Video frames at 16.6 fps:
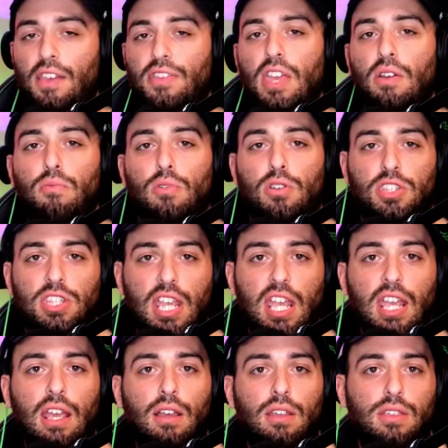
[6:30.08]
I think we'll
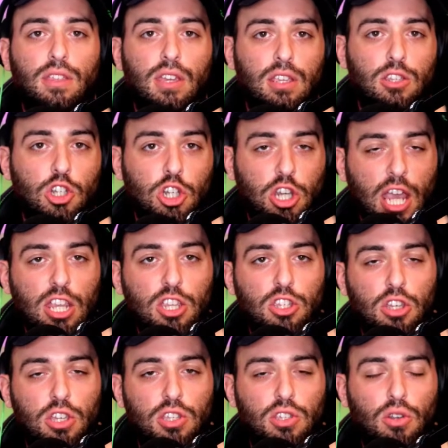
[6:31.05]
see the
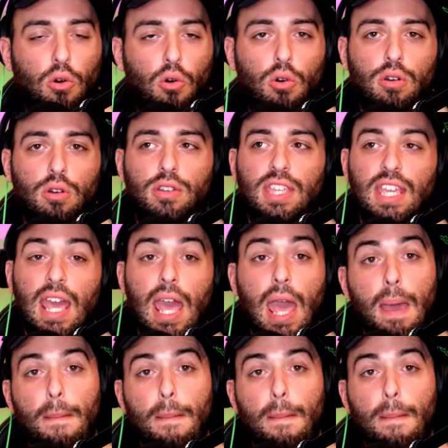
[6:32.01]
changes or the